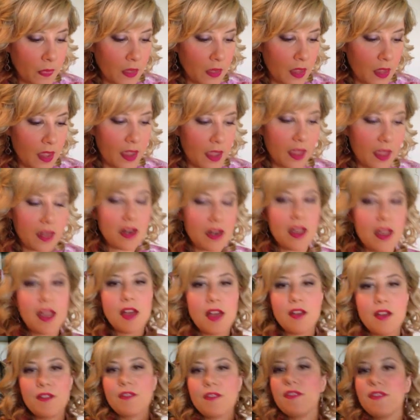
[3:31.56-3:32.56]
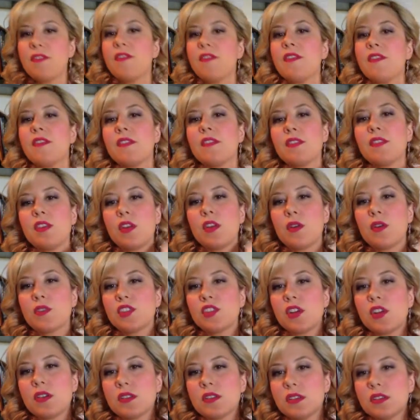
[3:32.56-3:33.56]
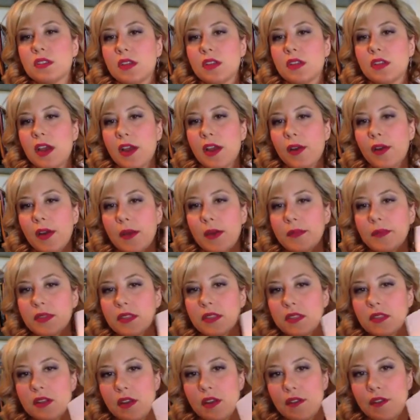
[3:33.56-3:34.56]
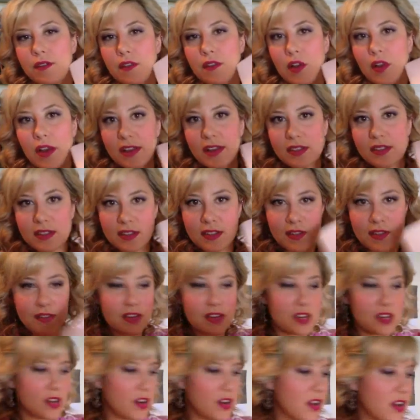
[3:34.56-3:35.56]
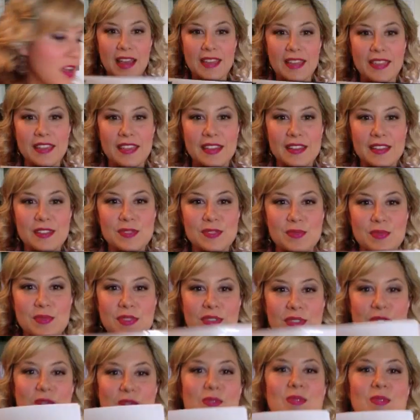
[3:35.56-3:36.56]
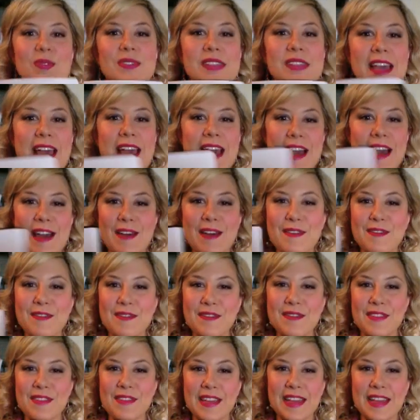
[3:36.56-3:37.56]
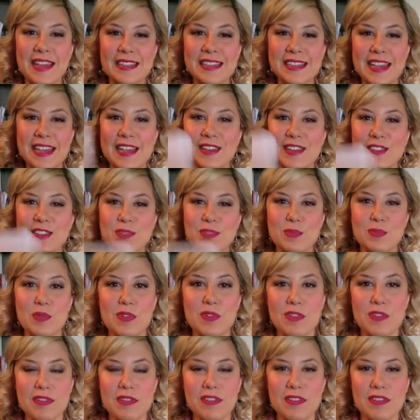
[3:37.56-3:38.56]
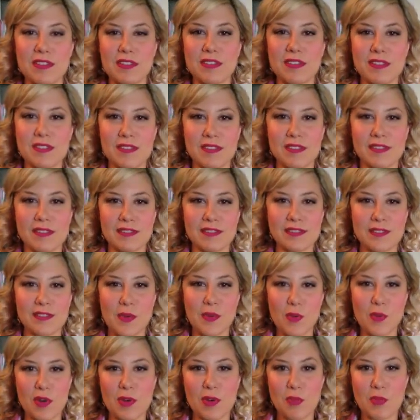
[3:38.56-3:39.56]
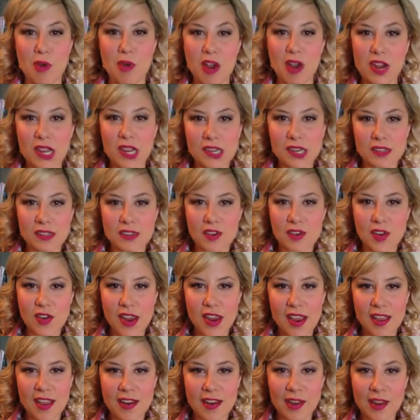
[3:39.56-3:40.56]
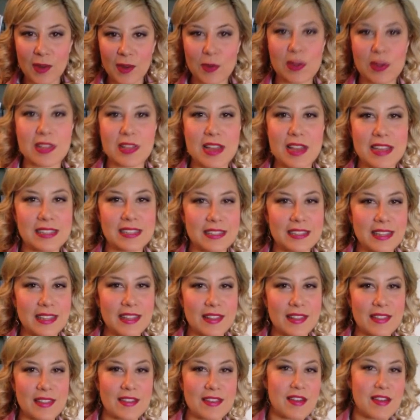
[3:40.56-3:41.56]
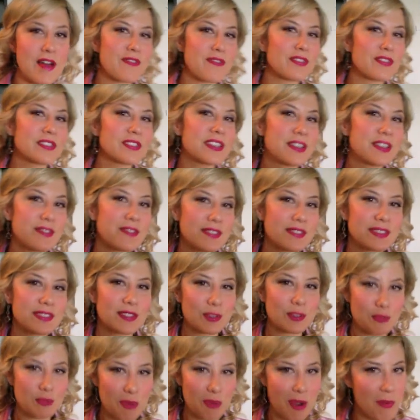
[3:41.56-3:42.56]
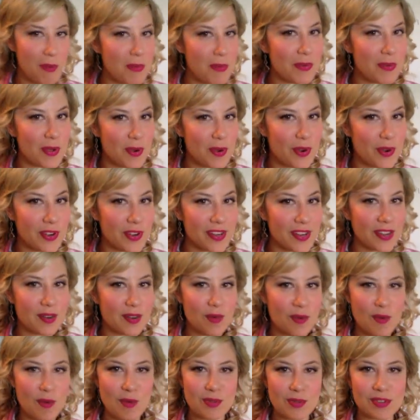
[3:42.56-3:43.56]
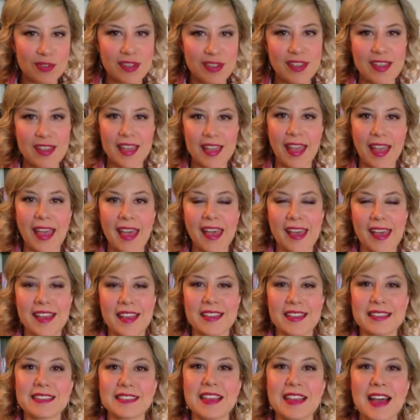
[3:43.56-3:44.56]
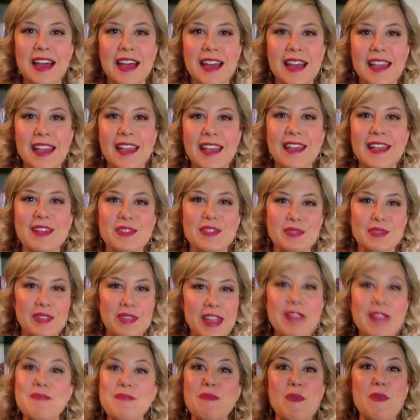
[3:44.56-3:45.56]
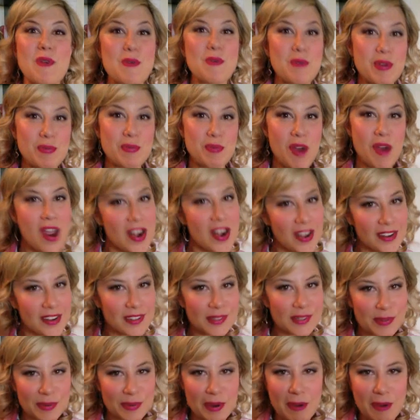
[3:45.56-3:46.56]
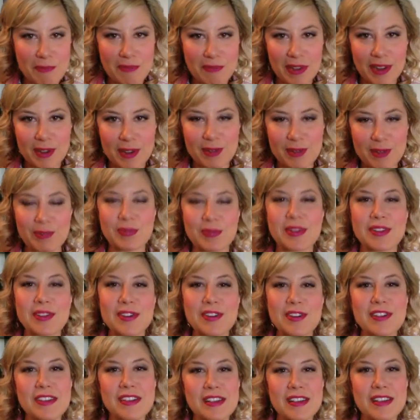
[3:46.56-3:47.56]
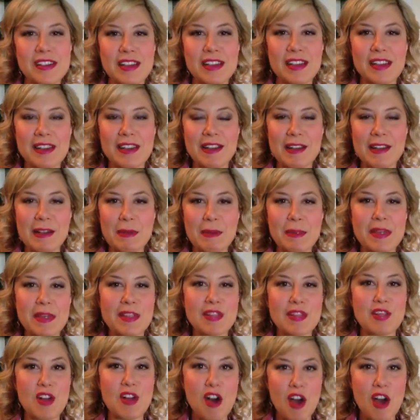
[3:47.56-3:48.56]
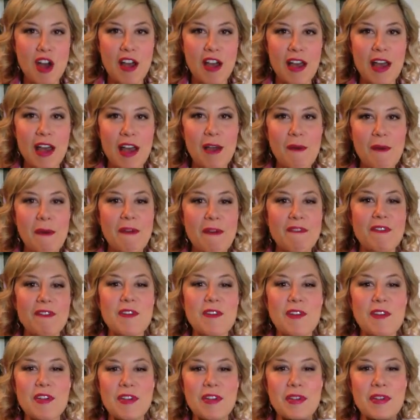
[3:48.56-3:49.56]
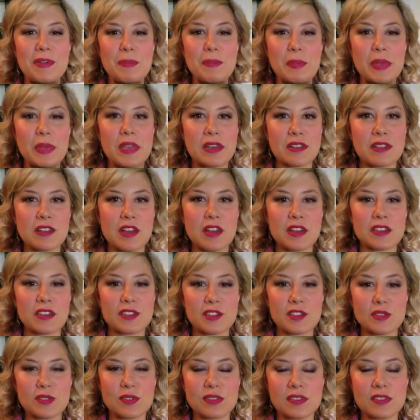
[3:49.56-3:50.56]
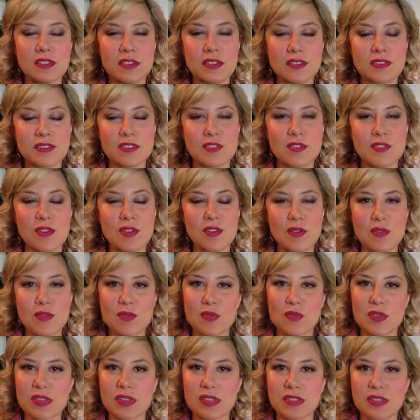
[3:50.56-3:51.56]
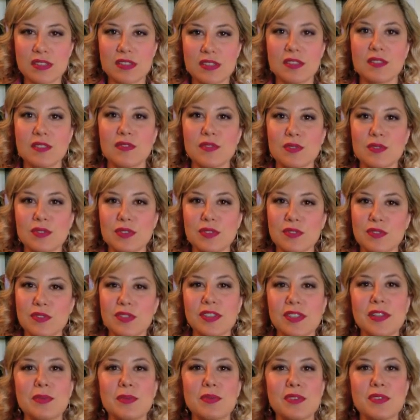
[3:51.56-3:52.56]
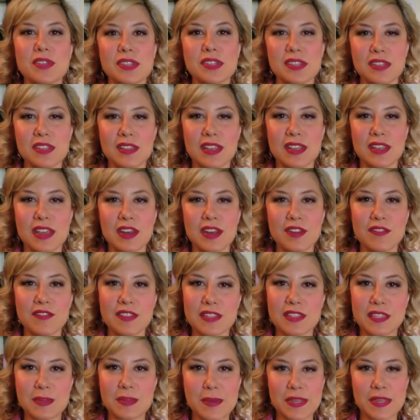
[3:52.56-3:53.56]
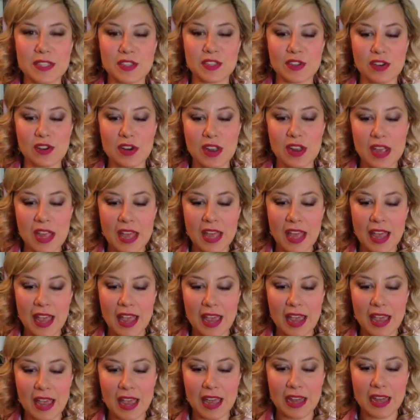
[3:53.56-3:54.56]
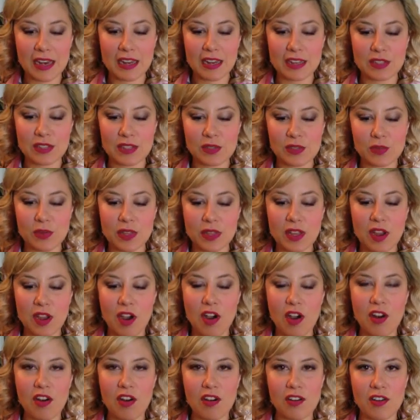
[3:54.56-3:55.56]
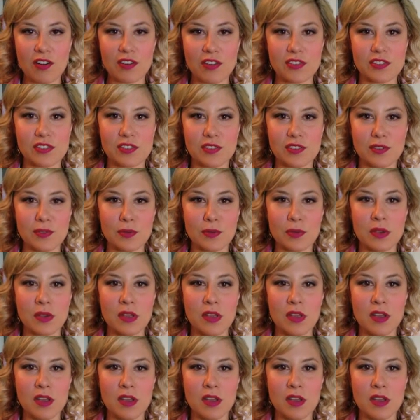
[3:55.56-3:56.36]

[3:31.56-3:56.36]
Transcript: And I have, you know, charts and diagrams and stuff, all kinds of stuff in here. I think it's really cool to have like a tangible work product in your hand. I realize that the novelty of this is probably going to get old as I create more work product throughout my career in law. However, being a law student, you don't really see the fruits of your labor until the end of the semester, and it's really hard to